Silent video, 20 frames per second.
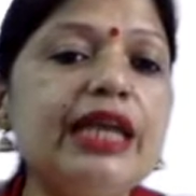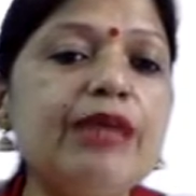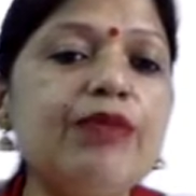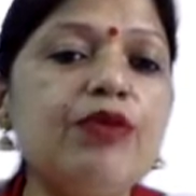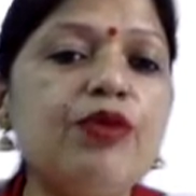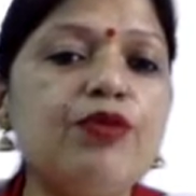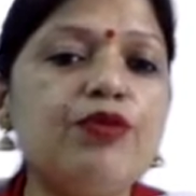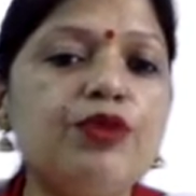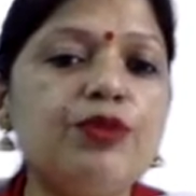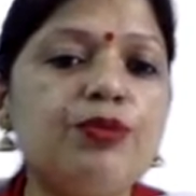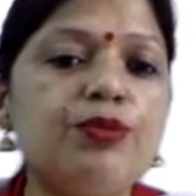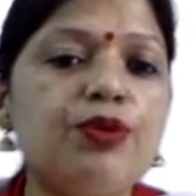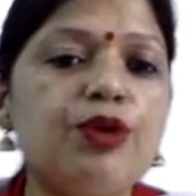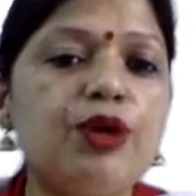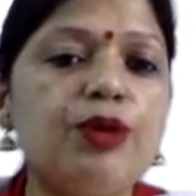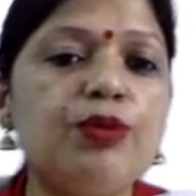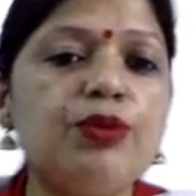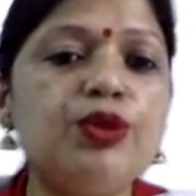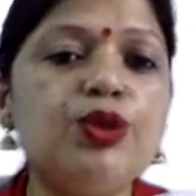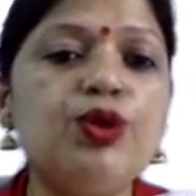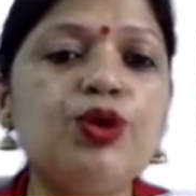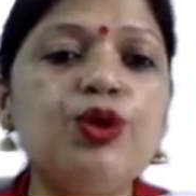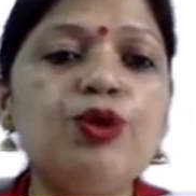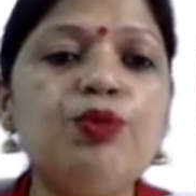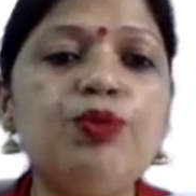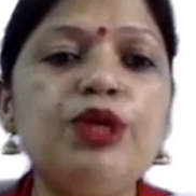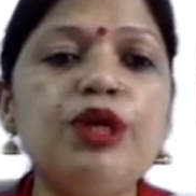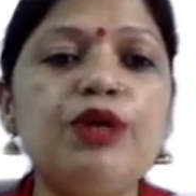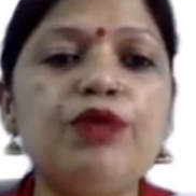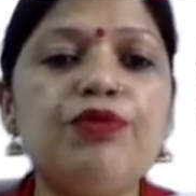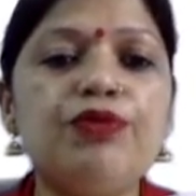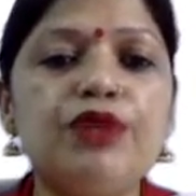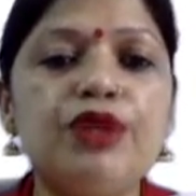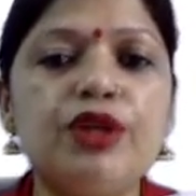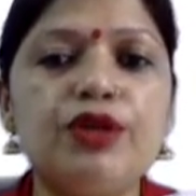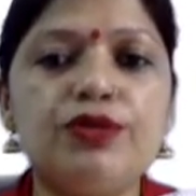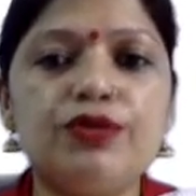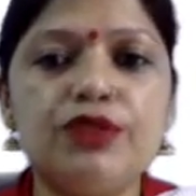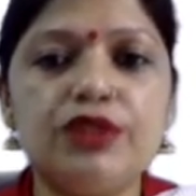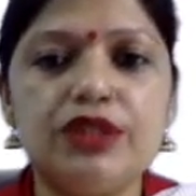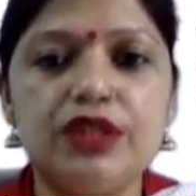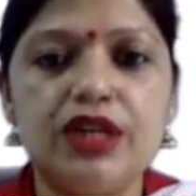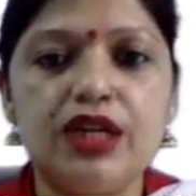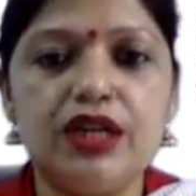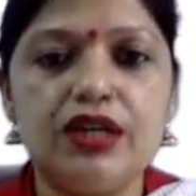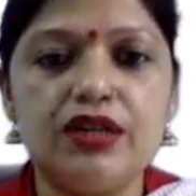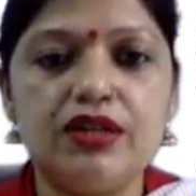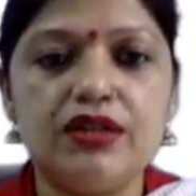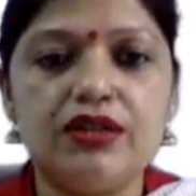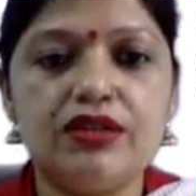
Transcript: of the poem, don't be afraid of the dark.